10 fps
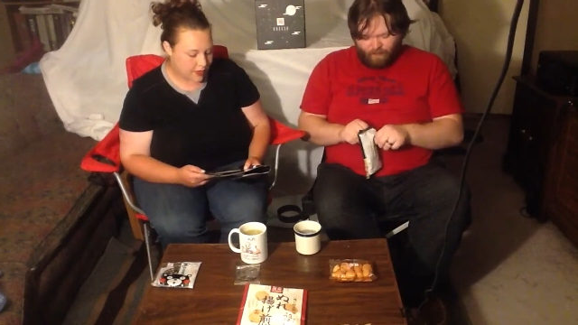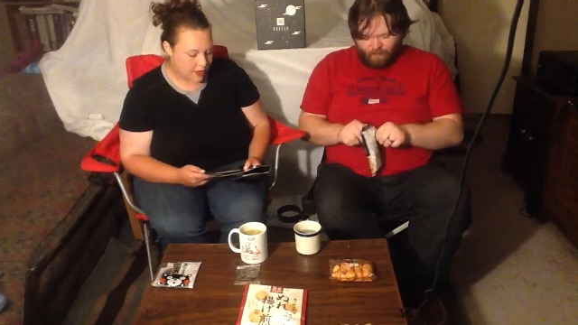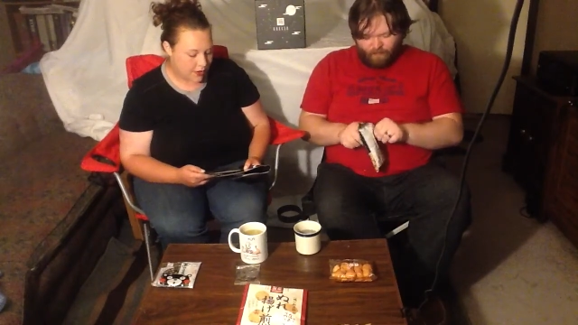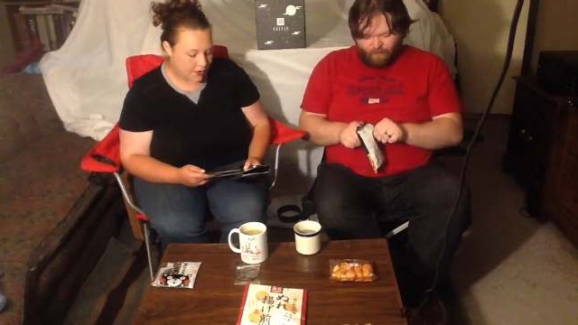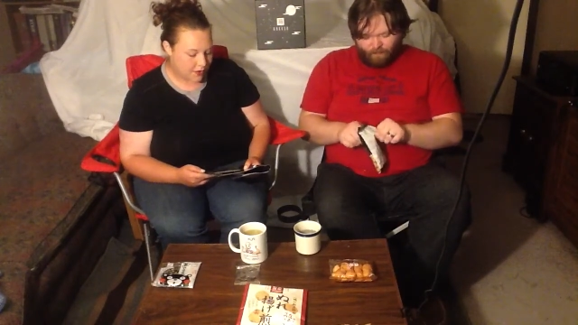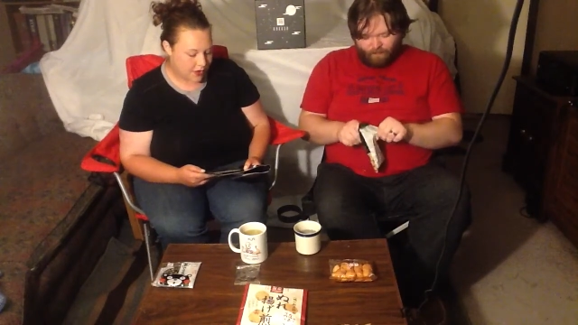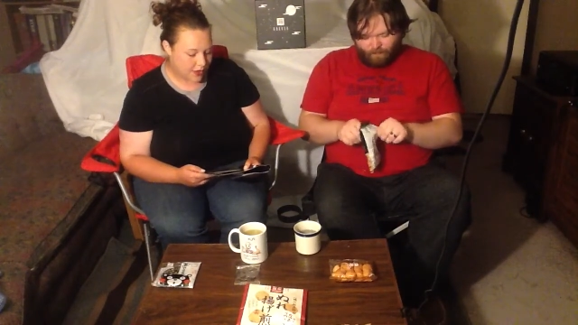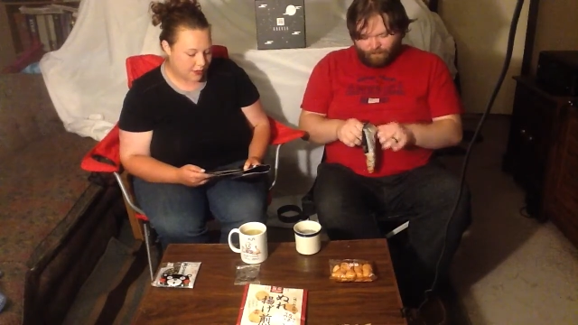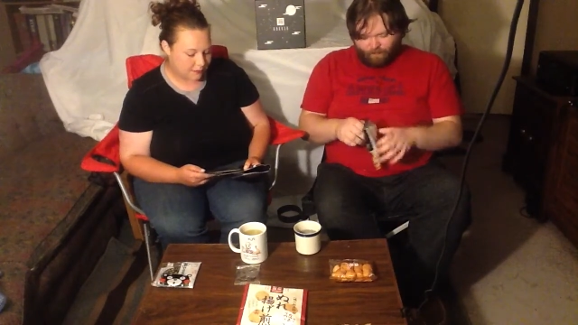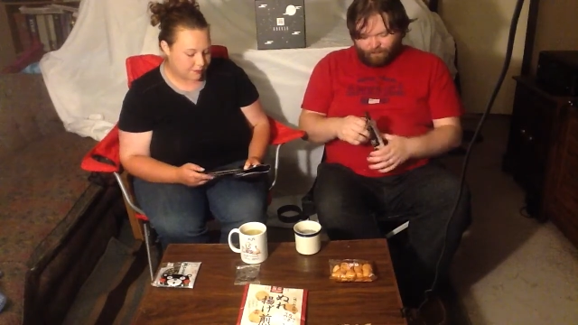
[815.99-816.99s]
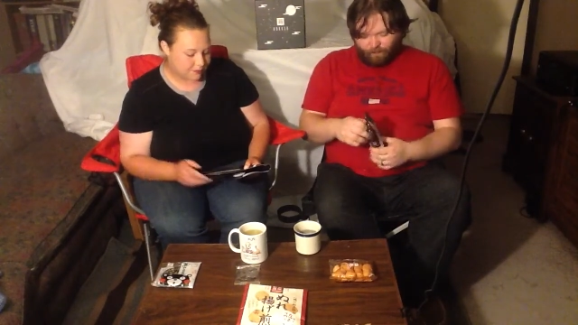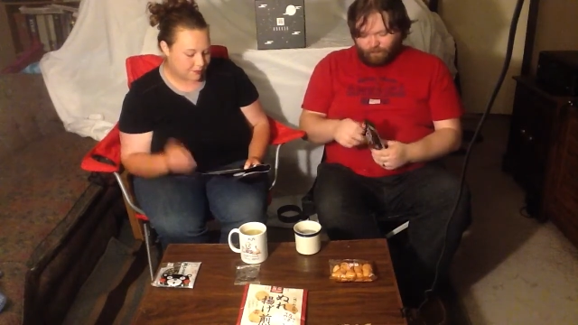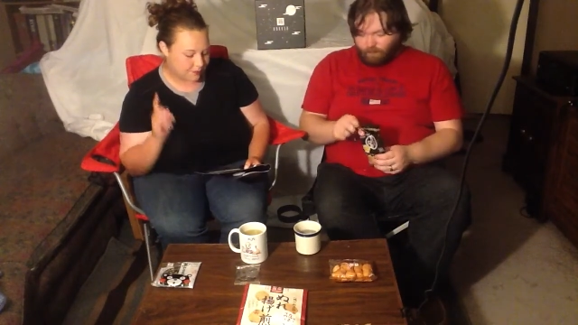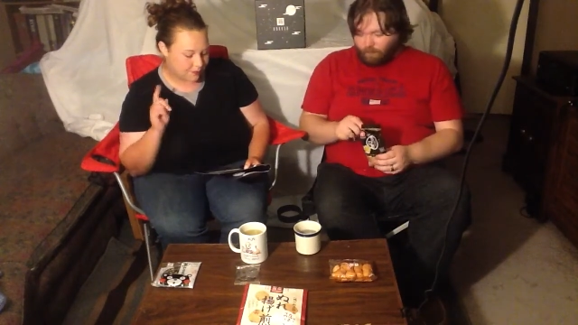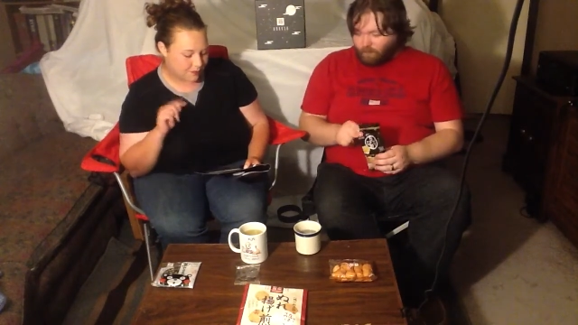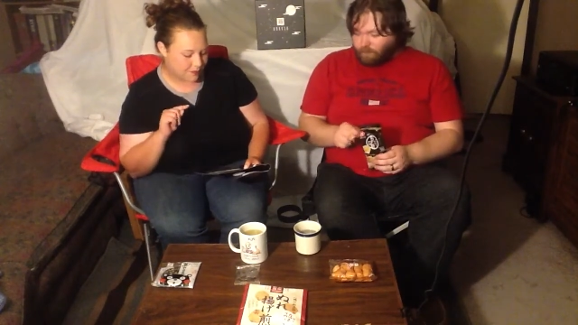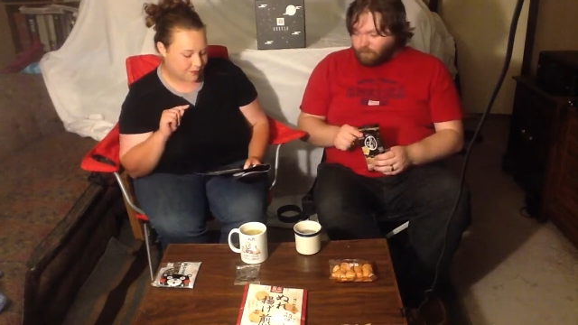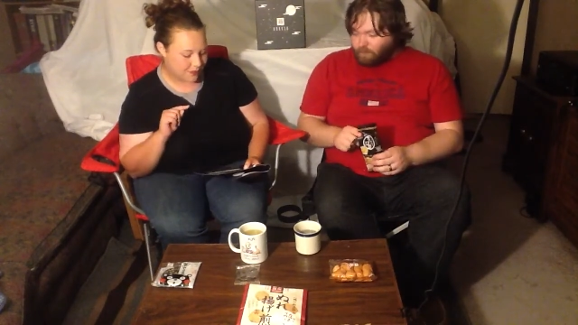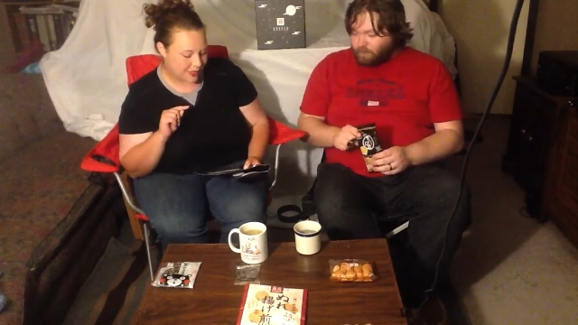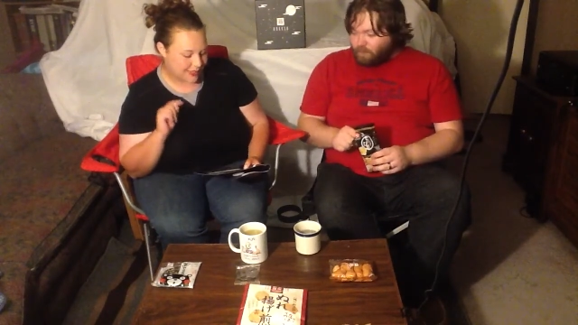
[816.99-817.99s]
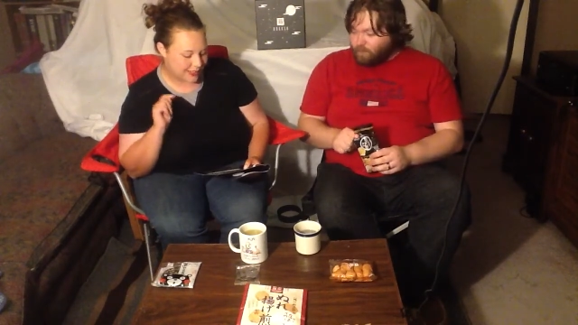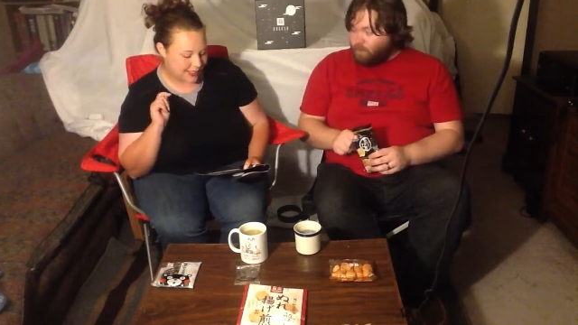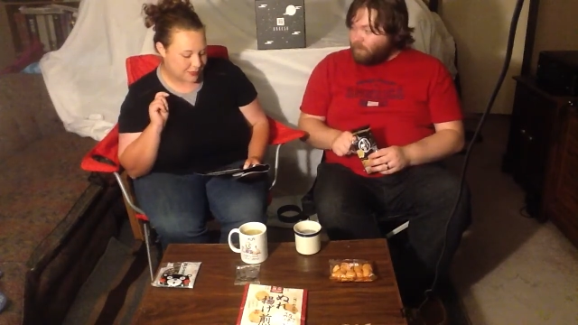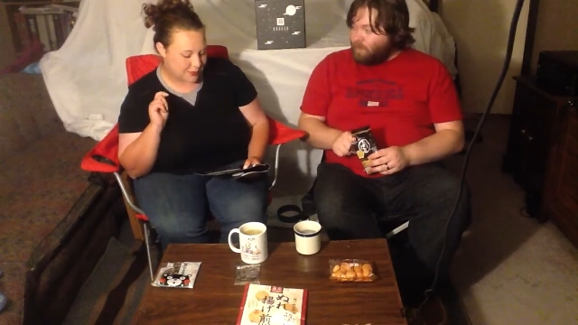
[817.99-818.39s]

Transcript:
Speaker 1: Oh, um, it says,